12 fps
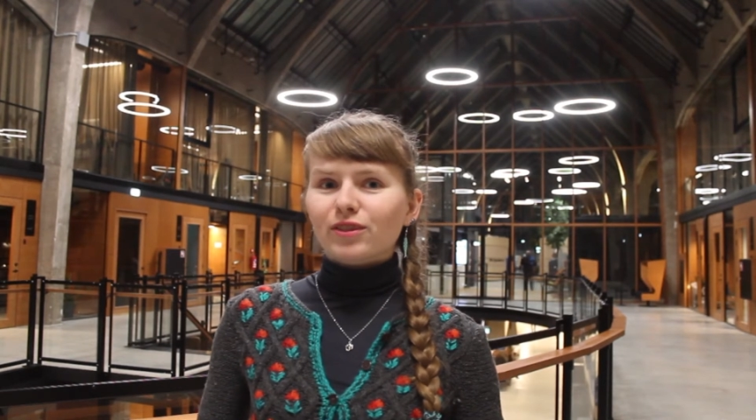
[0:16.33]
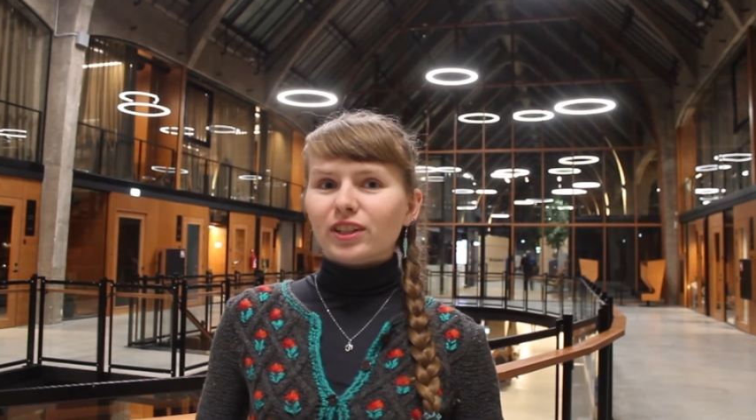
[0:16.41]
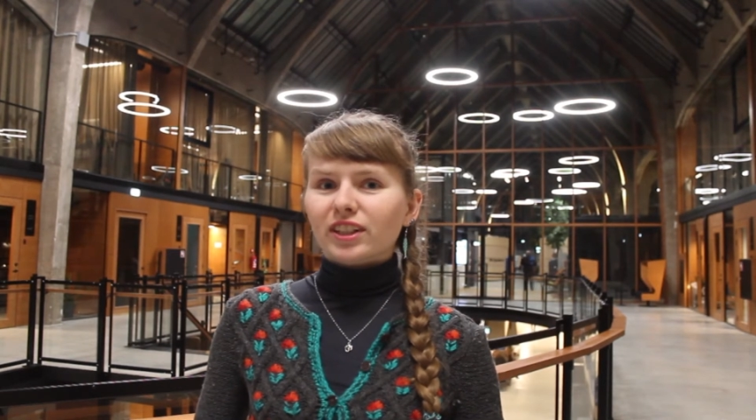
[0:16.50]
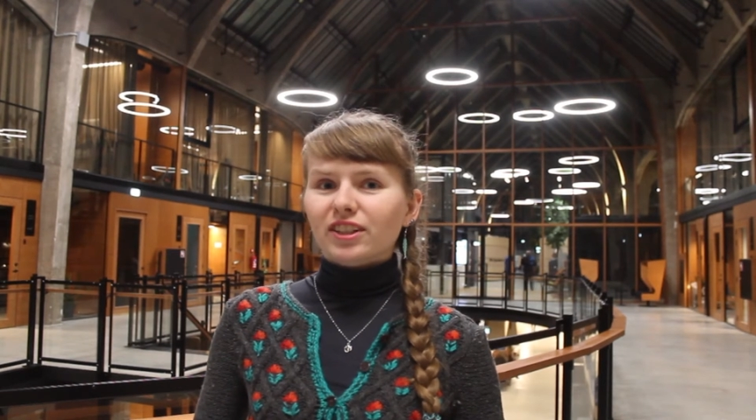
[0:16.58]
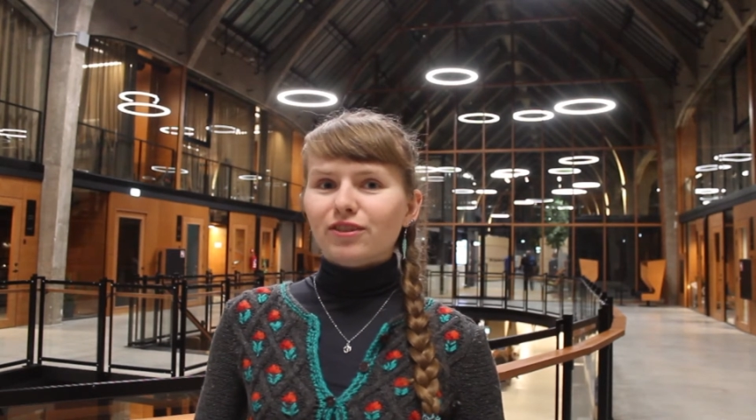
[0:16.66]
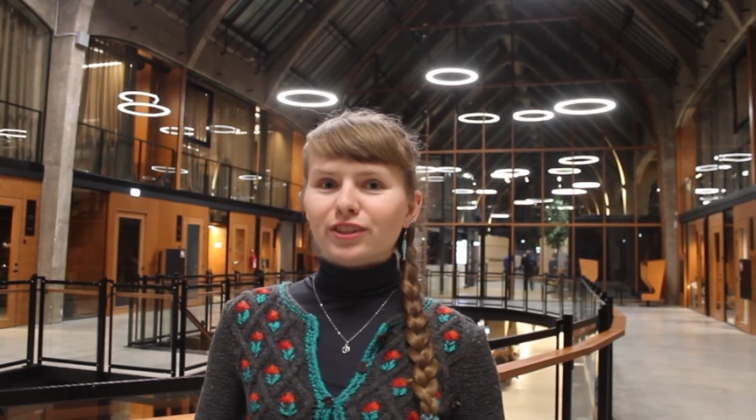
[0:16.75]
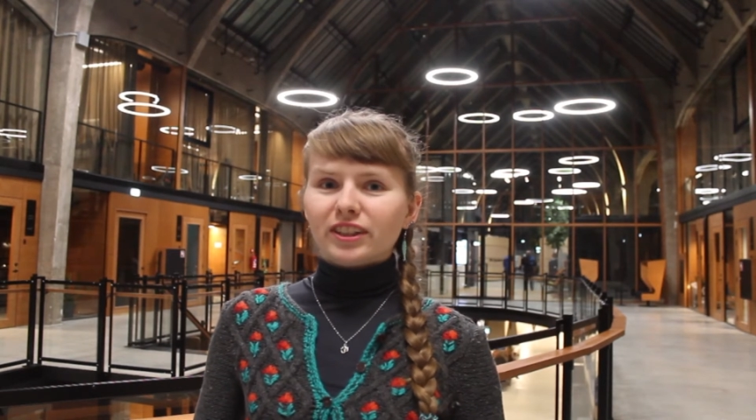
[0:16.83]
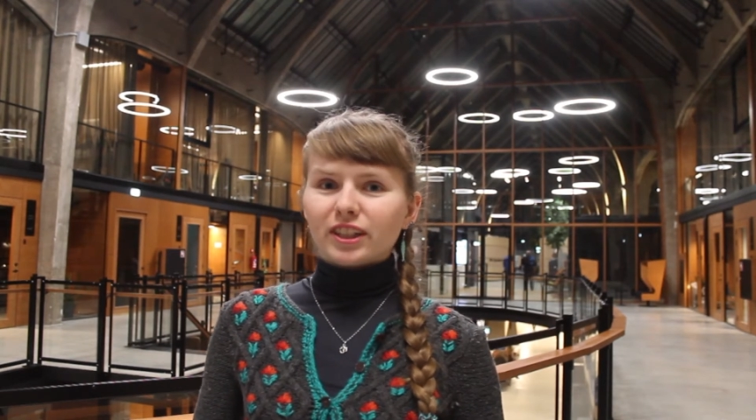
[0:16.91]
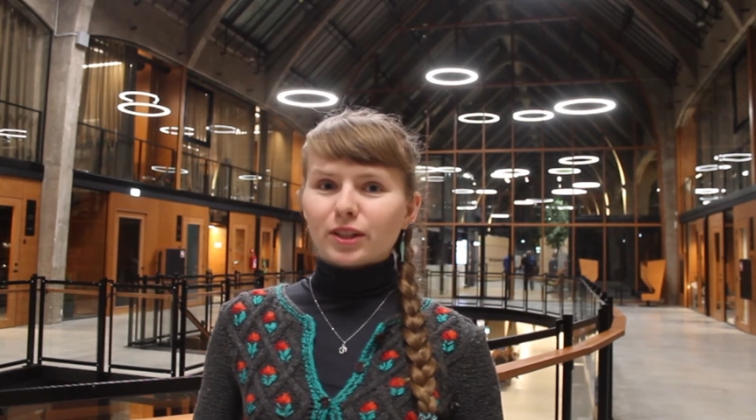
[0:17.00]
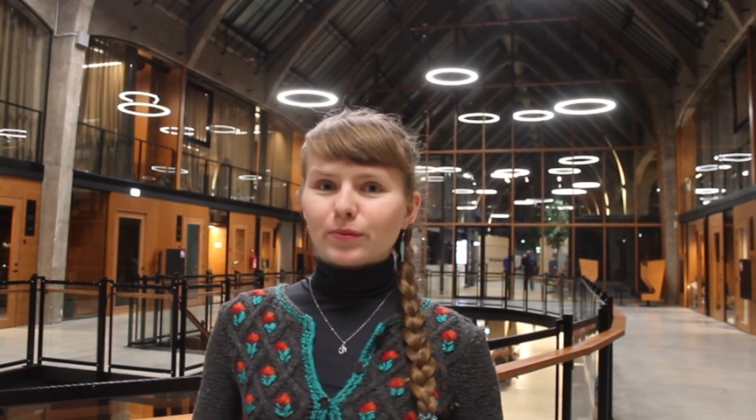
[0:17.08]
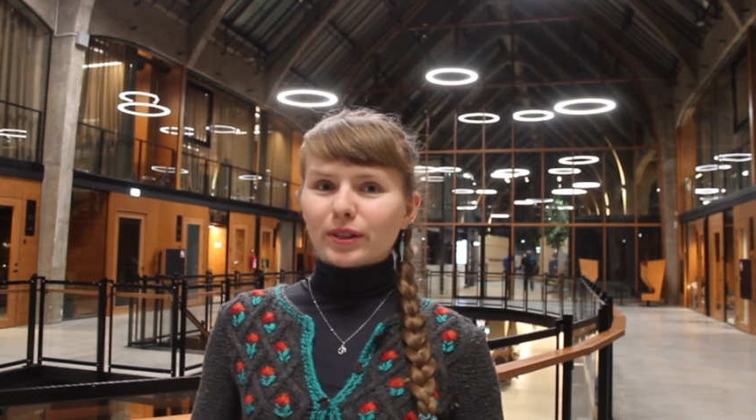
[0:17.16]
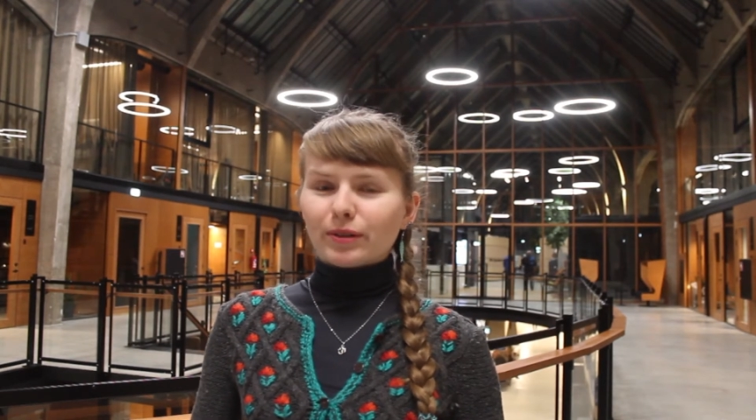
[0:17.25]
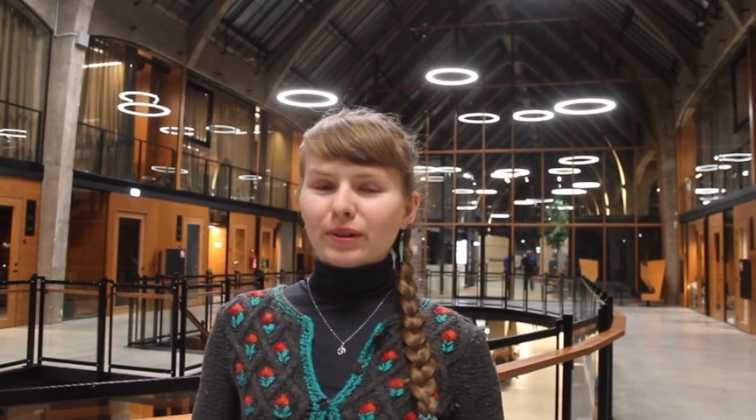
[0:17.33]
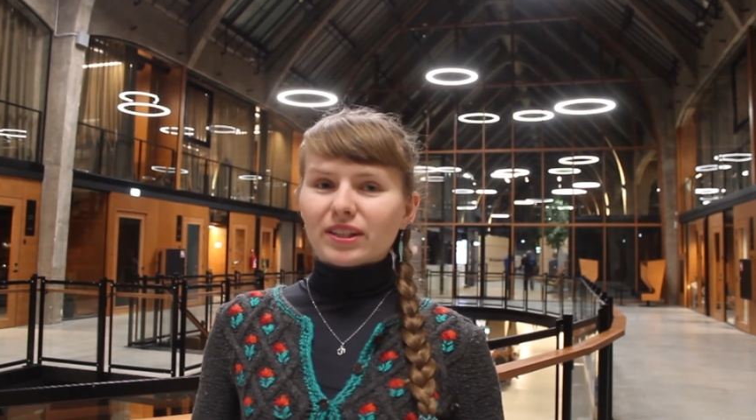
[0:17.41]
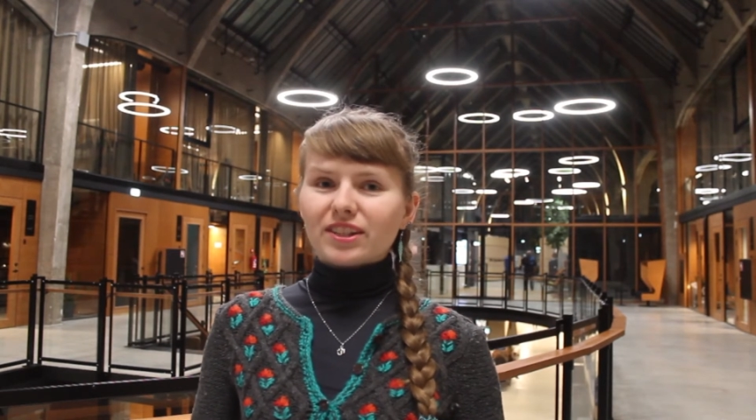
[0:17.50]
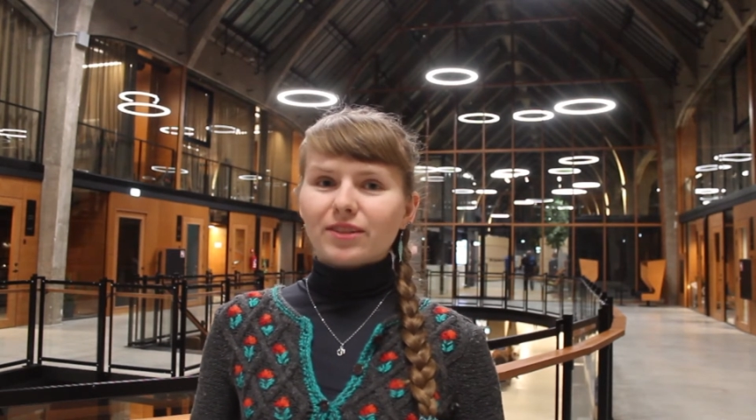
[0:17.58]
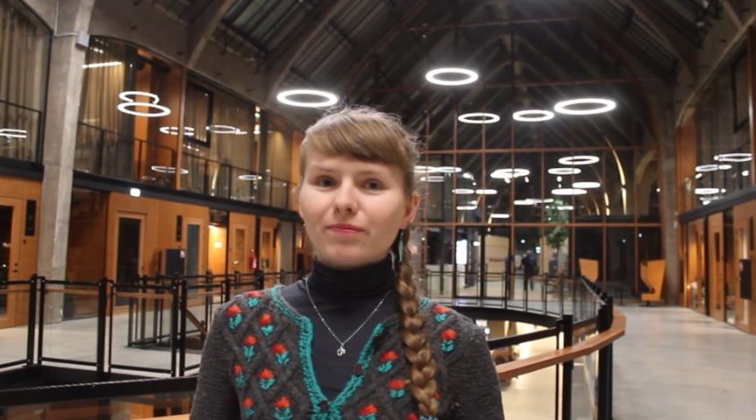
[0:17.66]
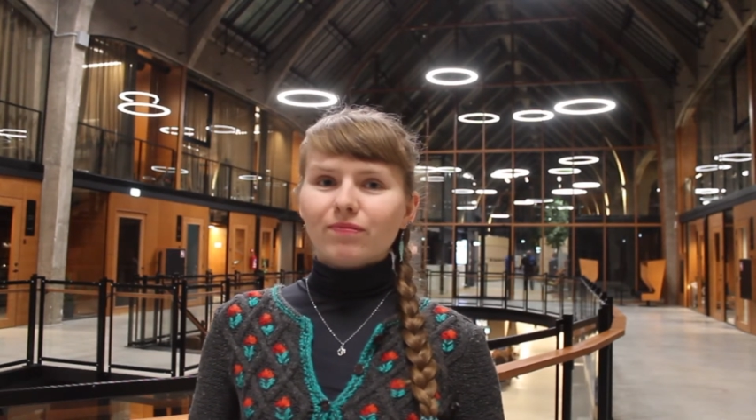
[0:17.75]
we run different
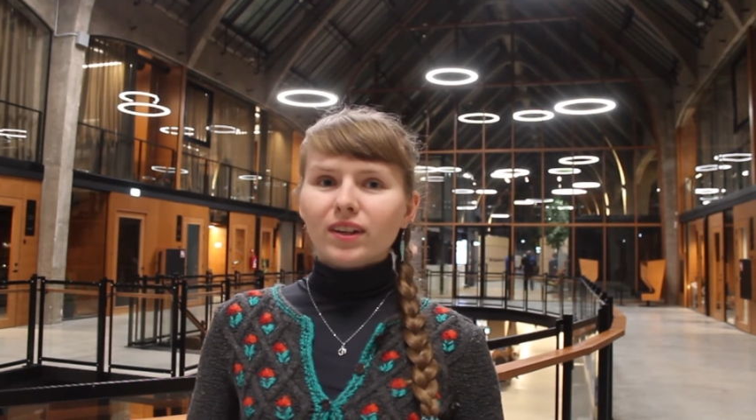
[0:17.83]
experiments.